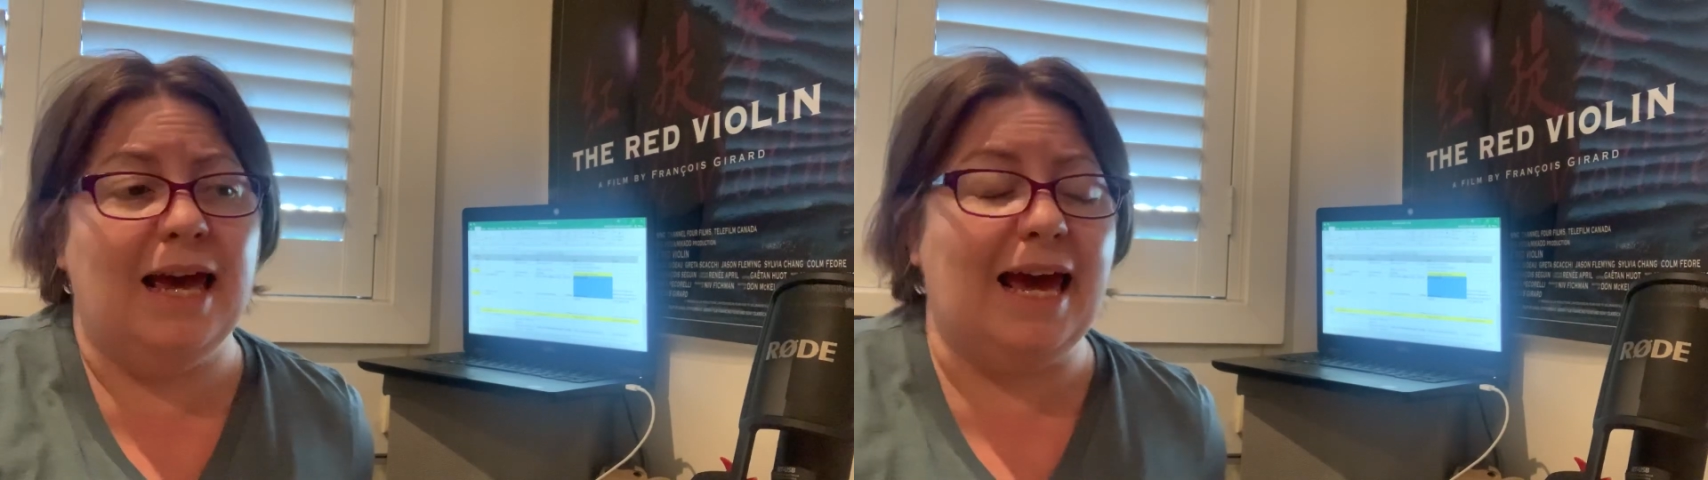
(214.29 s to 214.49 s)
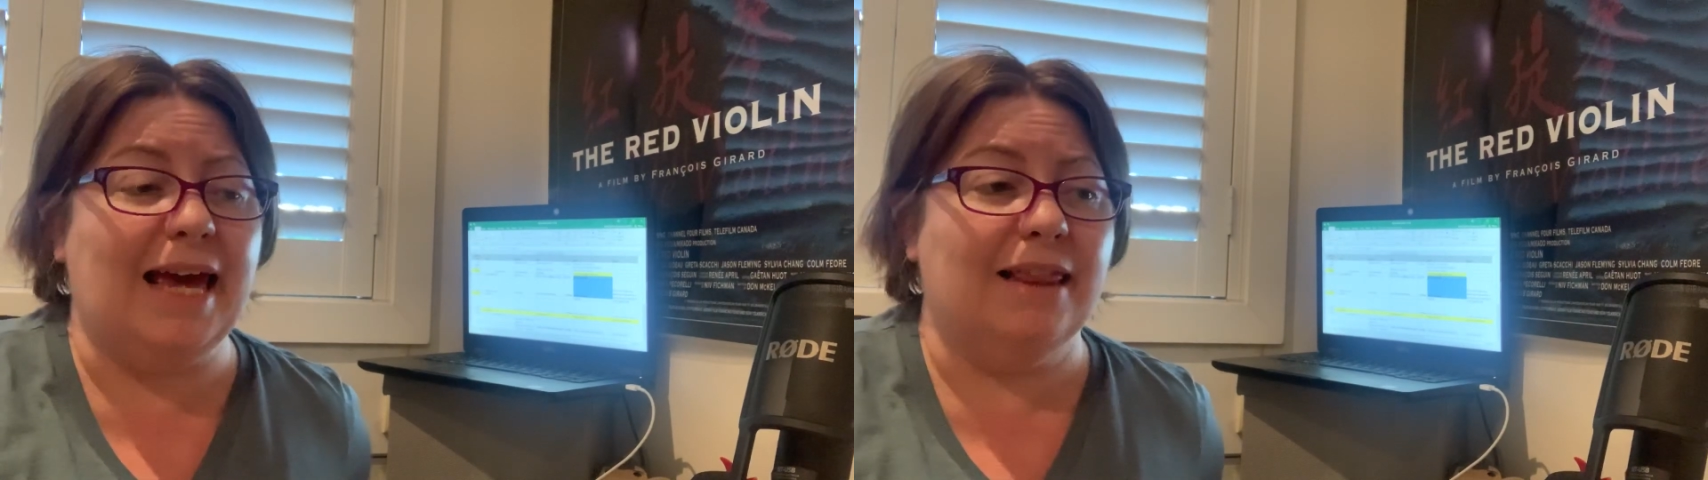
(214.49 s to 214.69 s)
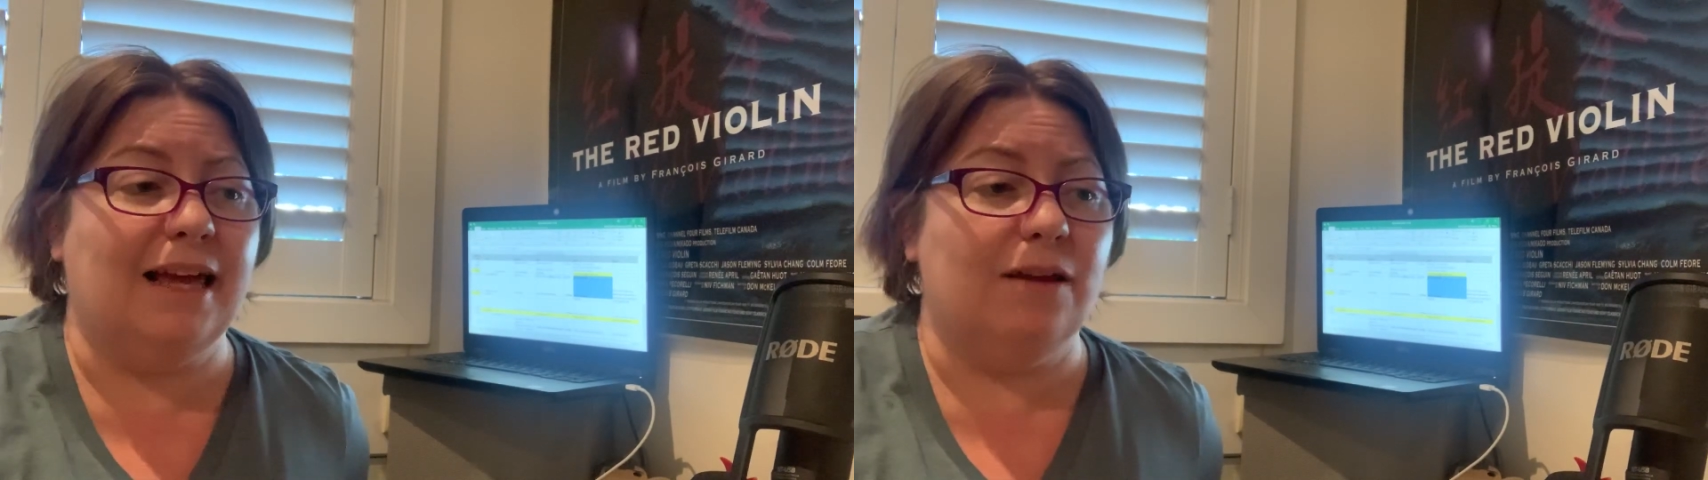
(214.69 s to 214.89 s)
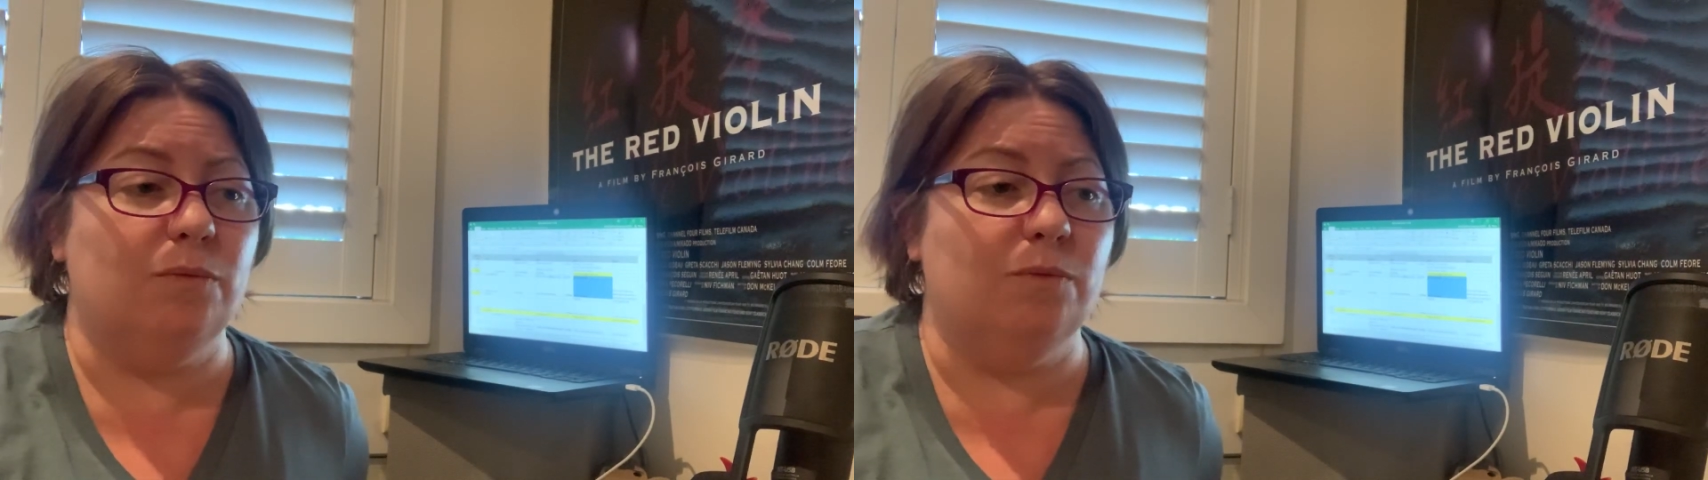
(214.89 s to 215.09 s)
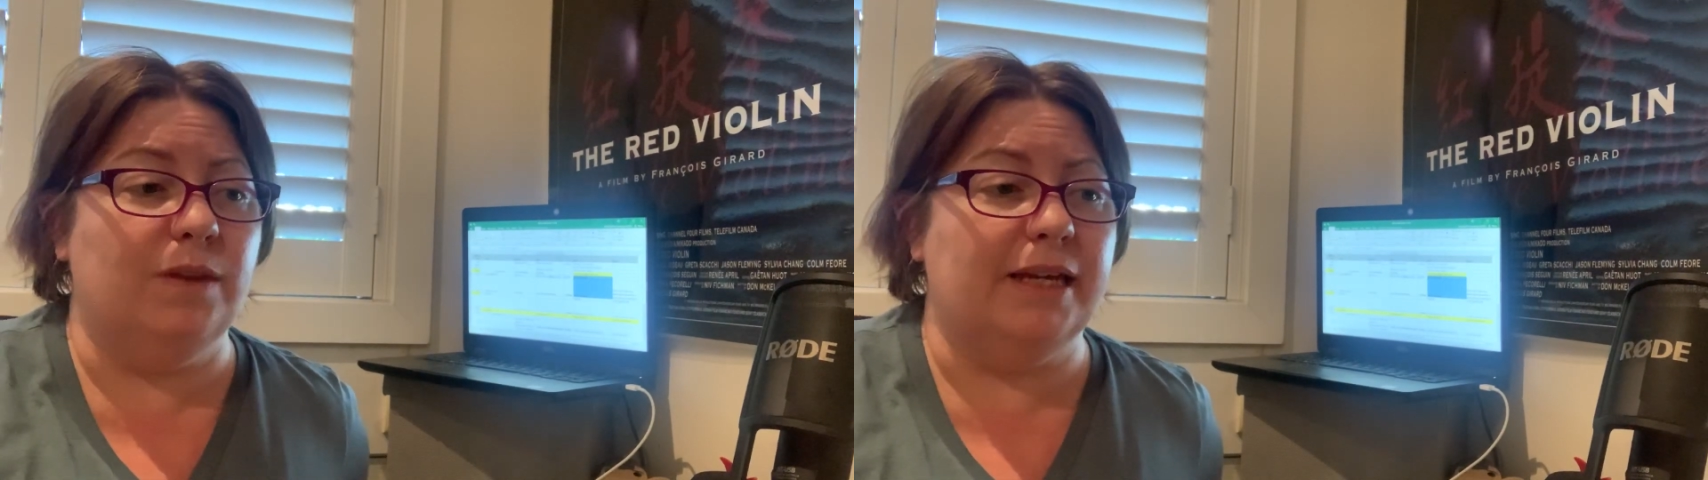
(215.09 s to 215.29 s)
and that
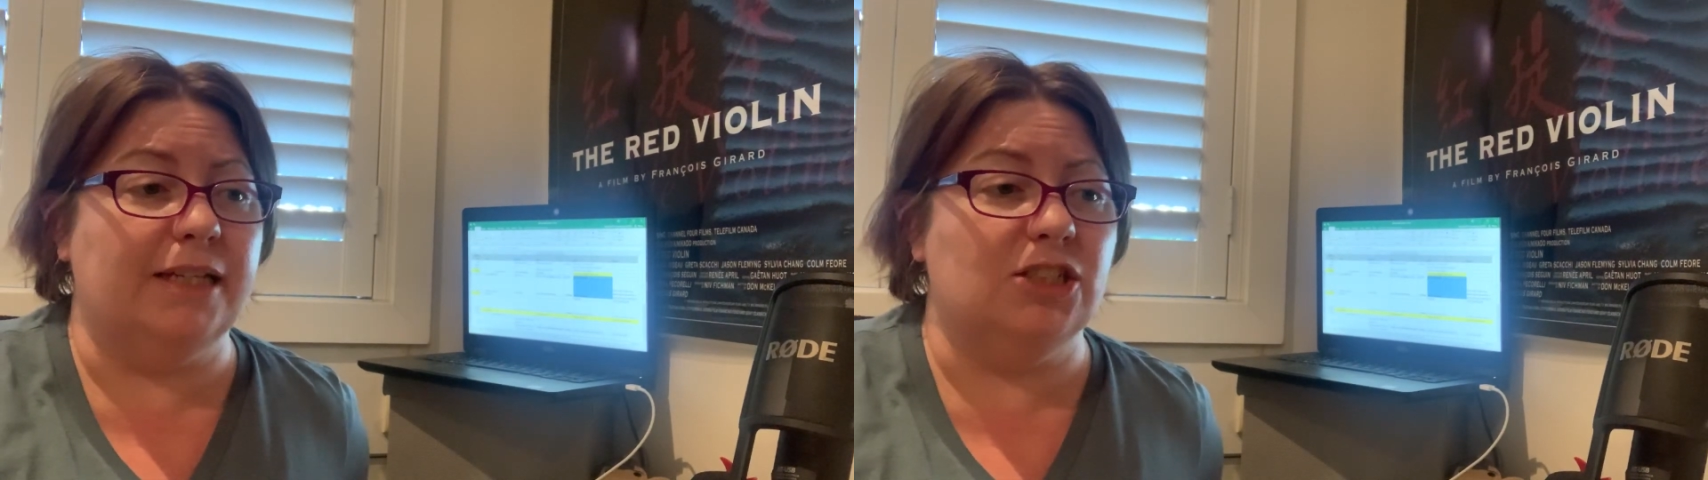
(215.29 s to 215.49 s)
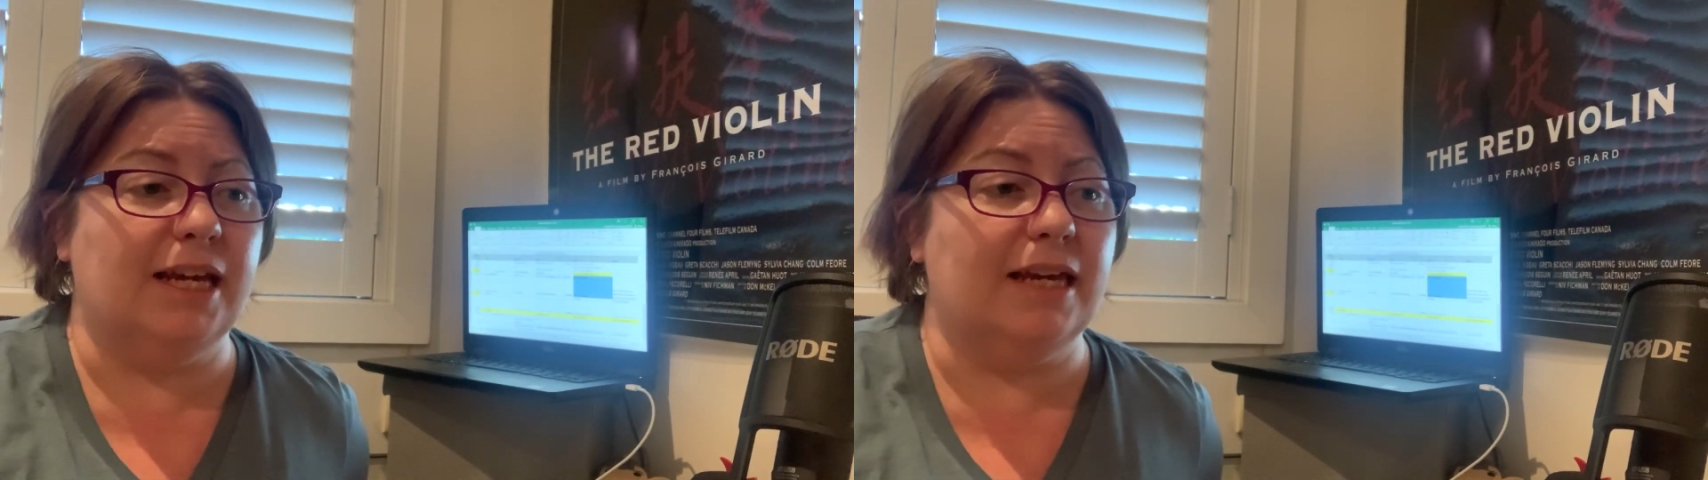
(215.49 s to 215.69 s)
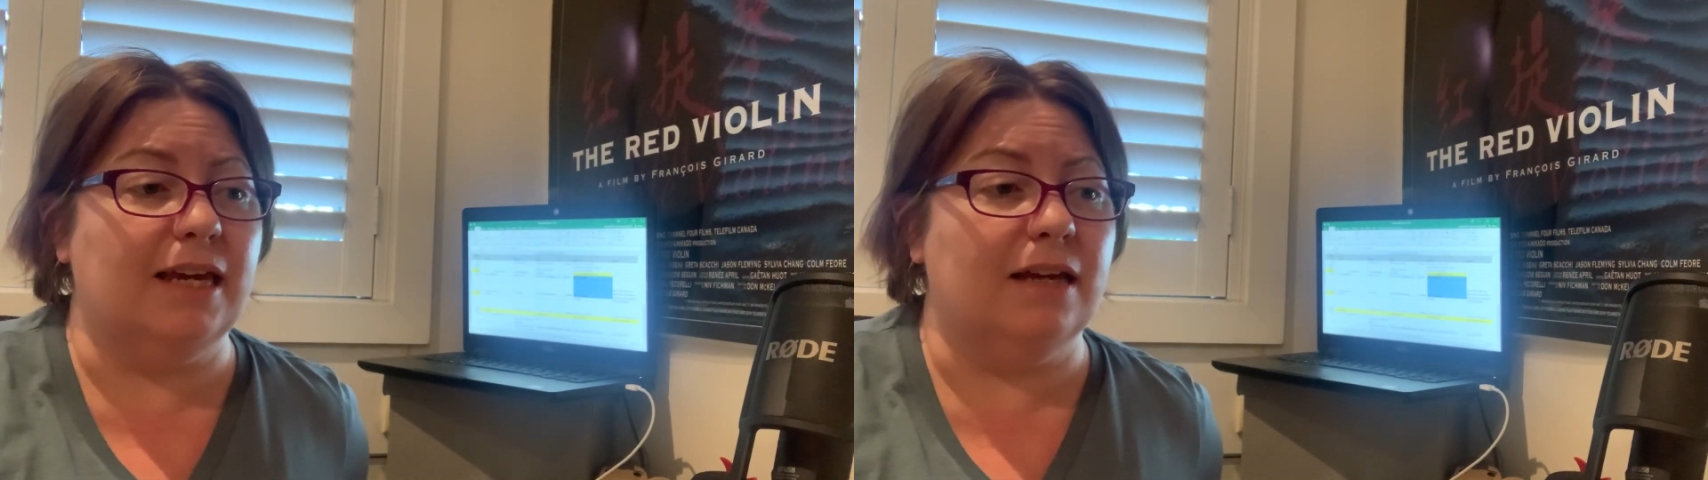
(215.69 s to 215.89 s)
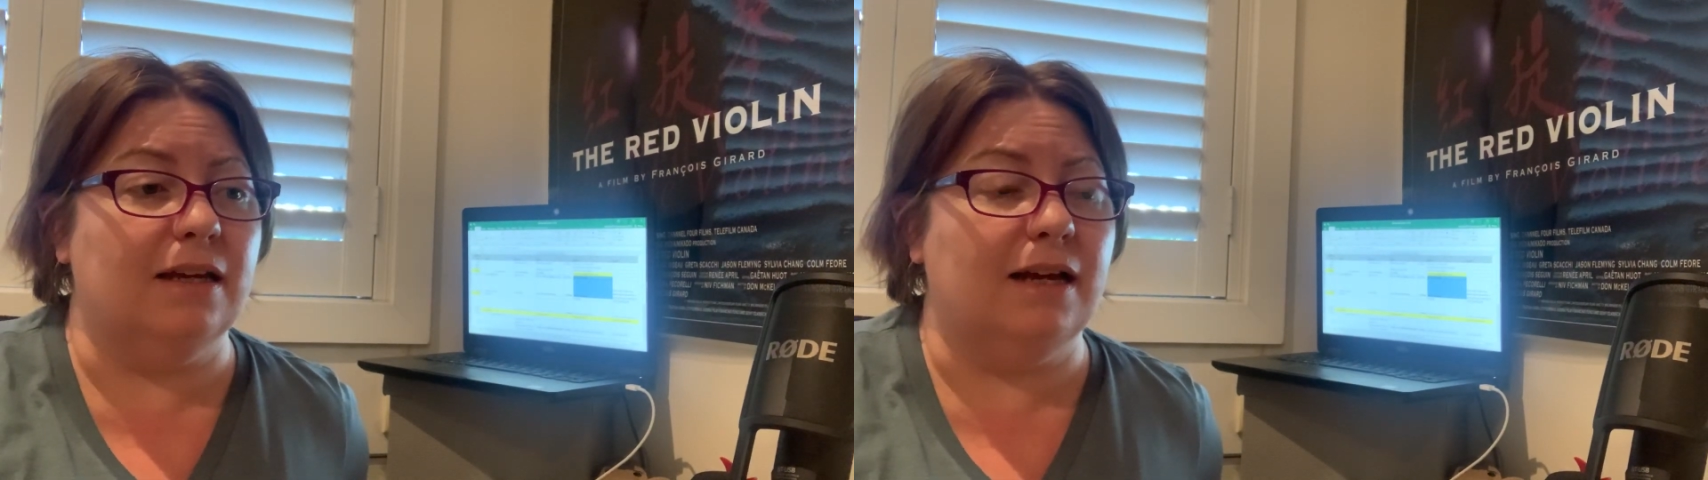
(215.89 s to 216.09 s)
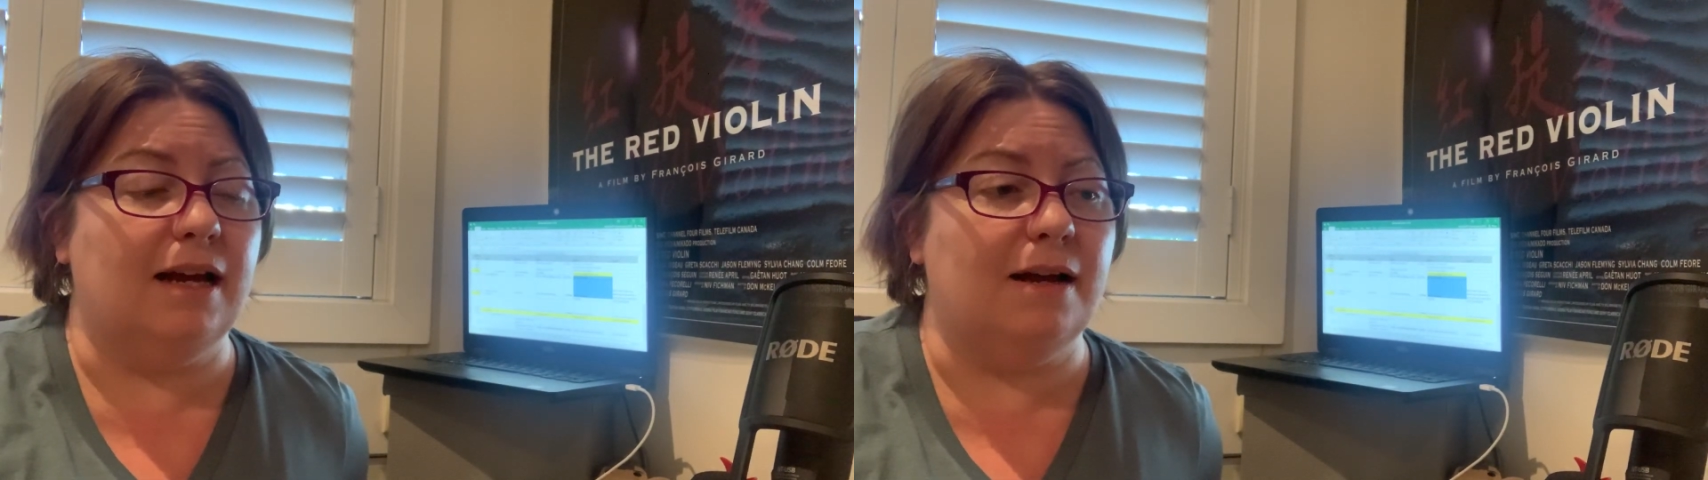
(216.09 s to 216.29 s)
they're checking